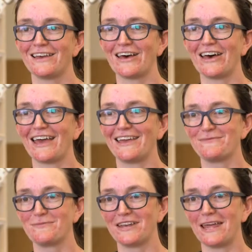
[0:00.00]
Hi,
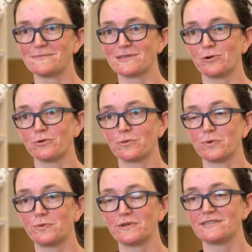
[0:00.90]
my name's
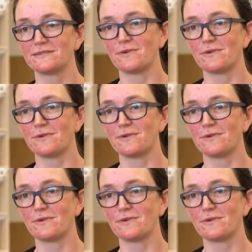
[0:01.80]
Woodward.